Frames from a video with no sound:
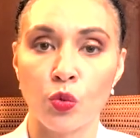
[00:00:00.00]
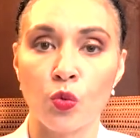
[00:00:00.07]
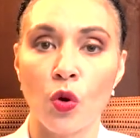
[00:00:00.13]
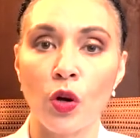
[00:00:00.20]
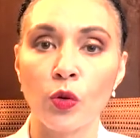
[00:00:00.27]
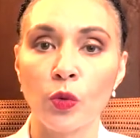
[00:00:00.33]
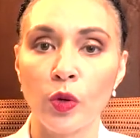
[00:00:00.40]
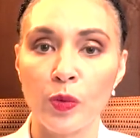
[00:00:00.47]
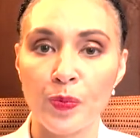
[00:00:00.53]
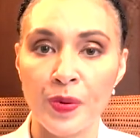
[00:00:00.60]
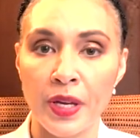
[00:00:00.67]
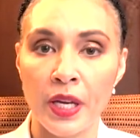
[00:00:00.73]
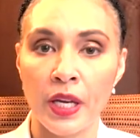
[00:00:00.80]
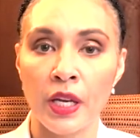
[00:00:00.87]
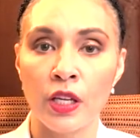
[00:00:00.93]
One would
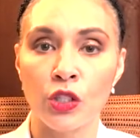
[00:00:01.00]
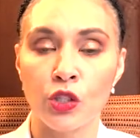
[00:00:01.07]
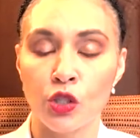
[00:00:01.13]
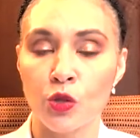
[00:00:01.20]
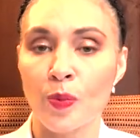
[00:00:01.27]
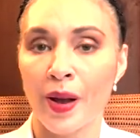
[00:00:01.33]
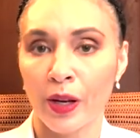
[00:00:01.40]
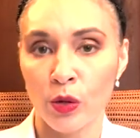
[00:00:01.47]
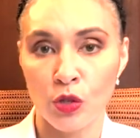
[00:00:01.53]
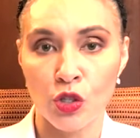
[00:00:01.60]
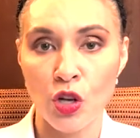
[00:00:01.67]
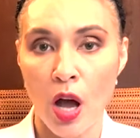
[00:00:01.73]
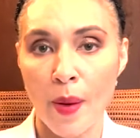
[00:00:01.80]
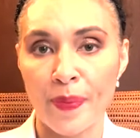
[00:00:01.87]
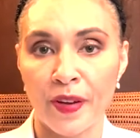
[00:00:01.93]
be just
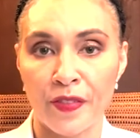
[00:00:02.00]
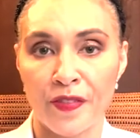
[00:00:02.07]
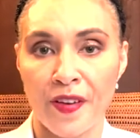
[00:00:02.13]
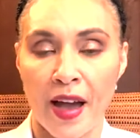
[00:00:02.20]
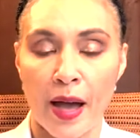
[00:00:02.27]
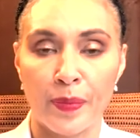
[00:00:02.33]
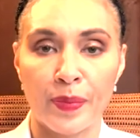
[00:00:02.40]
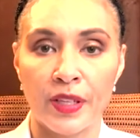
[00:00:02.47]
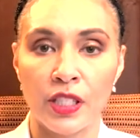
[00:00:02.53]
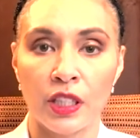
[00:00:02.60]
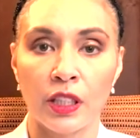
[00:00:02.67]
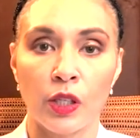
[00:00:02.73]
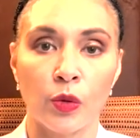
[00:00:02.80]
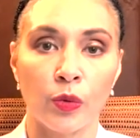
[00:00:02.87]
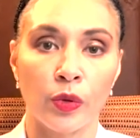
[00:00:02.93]
microscopic fat.
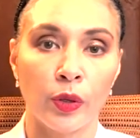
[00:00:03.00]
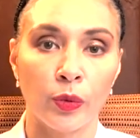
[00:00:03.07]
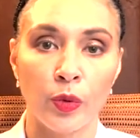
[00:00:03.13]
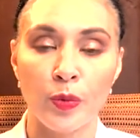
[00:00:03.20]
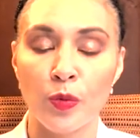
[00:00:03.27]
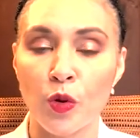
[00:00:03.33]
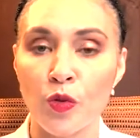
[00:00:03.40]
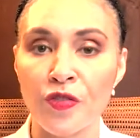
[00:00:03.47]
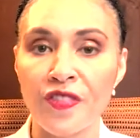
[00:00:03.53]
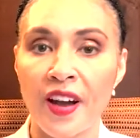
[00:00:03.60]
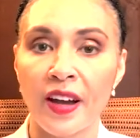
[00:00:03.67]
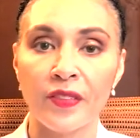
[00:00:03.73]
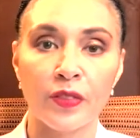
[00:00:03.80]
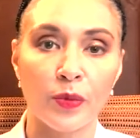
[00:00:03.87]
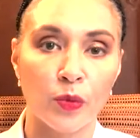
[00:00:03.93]
Basically, we remove
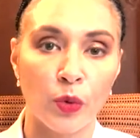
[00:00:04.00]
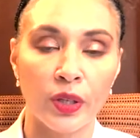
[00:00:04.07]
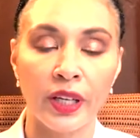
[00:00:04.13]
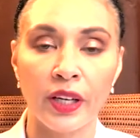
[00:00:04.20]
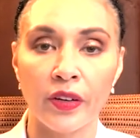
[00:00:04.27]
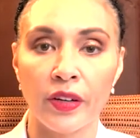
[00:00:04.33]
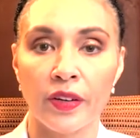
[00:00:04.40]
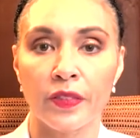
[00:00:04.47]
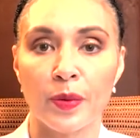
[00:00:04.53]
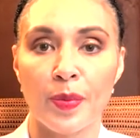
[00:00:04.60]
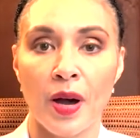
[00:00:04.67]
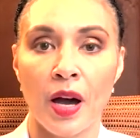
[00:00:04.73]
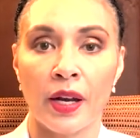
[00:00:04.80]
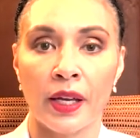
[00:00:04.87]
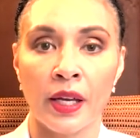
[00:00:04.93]
fat from one area of the
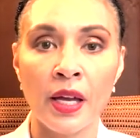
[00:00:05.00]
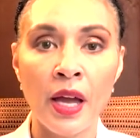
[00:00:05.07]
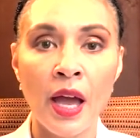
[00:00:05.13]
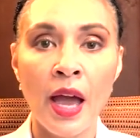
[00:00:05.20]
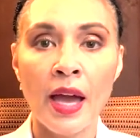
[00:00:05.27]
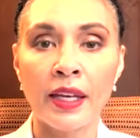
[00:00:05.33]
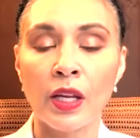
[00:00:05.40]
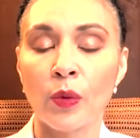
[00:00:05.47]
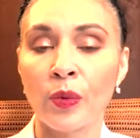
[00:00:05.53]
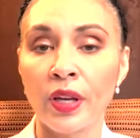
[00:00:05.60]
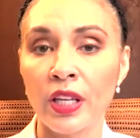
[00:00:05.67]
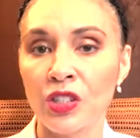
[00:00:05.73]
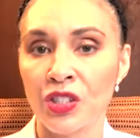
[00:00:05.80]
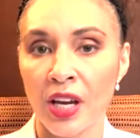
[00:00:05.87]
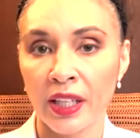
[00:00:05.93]
body and then
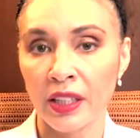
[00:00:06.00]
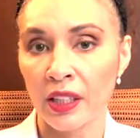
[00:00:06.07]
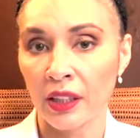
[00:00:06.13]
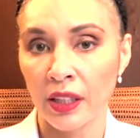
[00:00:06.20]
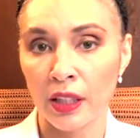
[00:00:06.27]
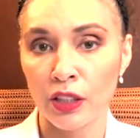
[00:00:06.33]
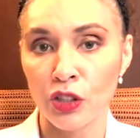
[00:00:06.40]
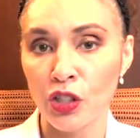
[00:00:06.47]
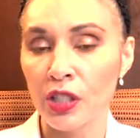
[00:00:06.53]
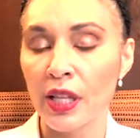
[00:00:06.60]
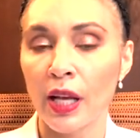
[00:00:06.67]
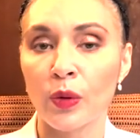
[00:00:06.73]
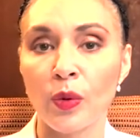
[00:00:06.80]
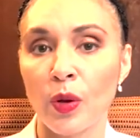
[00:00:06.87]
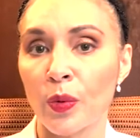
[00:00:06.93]
we inject it just
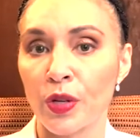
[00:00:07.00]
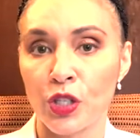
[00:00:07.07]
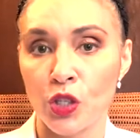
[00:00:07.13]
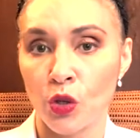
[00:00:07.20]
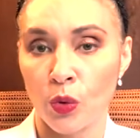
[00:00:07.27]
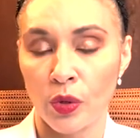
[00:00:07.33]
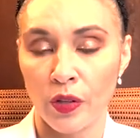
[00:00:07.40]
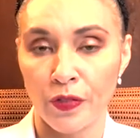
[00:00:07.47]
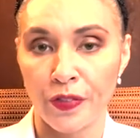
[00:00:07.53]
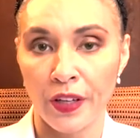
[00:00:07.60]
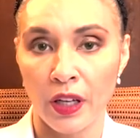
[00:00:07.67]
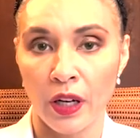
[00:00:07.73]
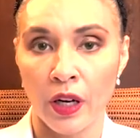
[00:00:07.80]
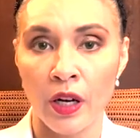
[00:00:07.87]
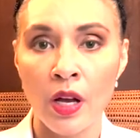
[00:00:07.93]
like we would do with a
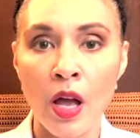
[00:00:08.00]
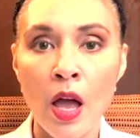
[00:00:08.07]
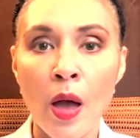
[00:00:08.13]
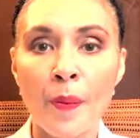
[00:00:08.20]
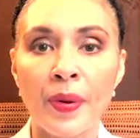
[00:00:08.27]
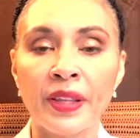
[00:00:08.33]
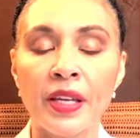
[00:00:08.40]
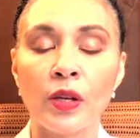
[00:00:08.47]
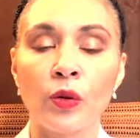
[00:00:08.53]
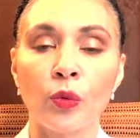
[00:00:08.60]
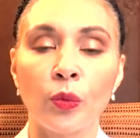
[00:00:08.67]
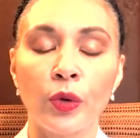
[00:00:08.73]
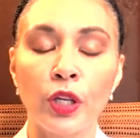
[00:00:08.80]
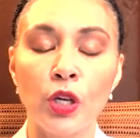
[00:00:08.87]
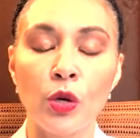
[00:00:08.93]
filler. But then
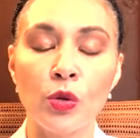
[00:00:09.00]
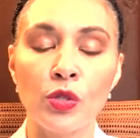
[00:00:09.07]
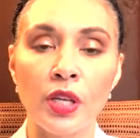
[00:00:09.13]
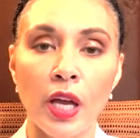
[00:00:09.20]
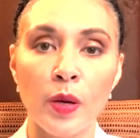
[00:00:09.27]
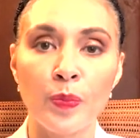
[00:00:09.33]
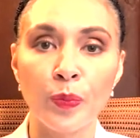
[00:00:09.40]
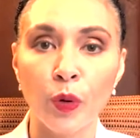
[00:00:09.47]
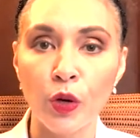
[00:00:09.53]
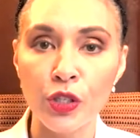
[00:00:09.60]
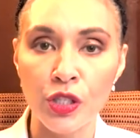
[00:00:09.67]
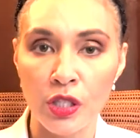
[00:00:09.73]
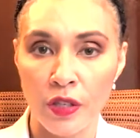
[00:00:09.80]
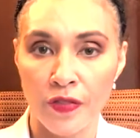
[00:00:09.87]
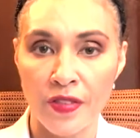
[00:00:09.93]
we use a
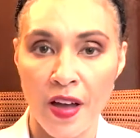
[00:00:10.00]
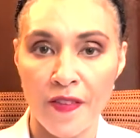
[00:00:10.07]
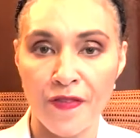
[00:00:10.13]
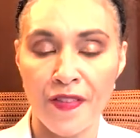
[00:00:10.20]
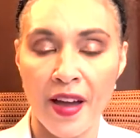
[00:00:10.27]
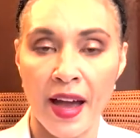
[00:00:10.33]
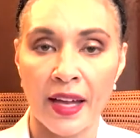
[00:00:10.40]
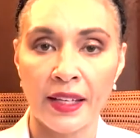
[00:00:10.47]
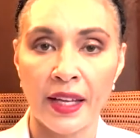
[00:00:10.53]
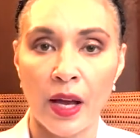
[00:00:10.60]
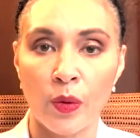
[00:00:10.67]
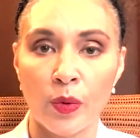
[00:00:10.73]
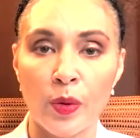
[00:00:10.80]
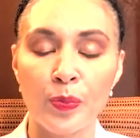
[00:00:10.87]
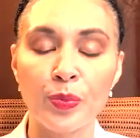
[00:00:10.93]
portion of that fat
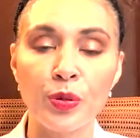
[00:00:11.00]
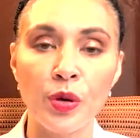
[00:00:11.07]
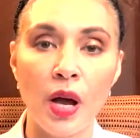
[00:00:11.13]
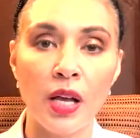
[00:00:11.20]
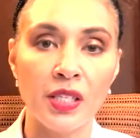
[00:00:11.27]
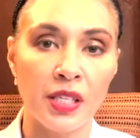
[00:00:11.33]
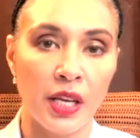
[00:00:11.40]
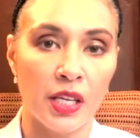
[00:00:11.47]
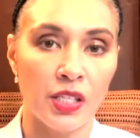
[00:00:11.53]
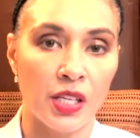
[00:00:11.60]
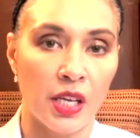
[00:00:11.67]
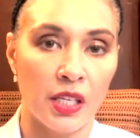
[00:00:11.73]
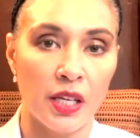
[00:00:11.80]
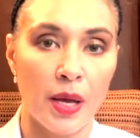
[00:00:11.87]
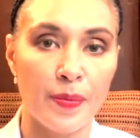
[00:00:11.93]
and we process
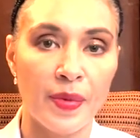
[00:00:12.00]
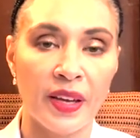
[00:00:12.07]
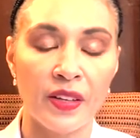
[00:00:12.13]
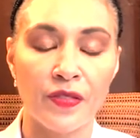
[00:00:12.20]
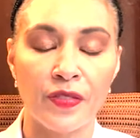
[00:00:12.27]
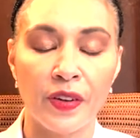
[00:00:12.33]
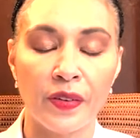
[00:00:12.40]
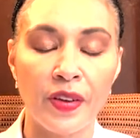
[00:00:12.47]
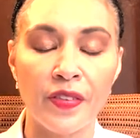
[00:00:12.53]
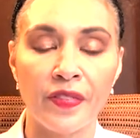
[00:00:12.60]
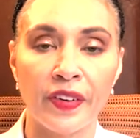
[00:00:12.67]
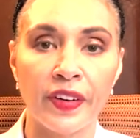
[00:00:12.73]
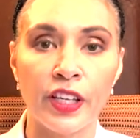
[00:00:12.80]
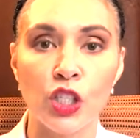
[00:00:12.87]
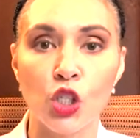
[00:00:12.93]
it and make it very,
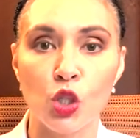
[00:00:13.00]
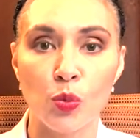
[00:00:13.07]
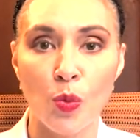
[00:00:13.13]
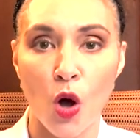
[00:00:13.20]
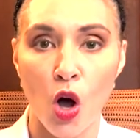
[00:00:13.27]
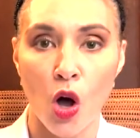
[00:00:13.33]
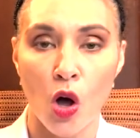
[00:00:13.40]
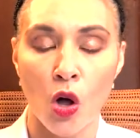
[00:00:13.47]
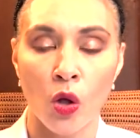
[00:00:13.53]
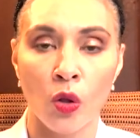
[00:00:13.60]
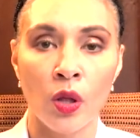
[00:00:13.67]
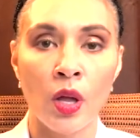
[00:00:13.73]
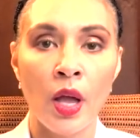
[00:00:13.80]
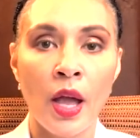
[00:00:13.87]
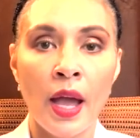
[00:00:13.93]
very small.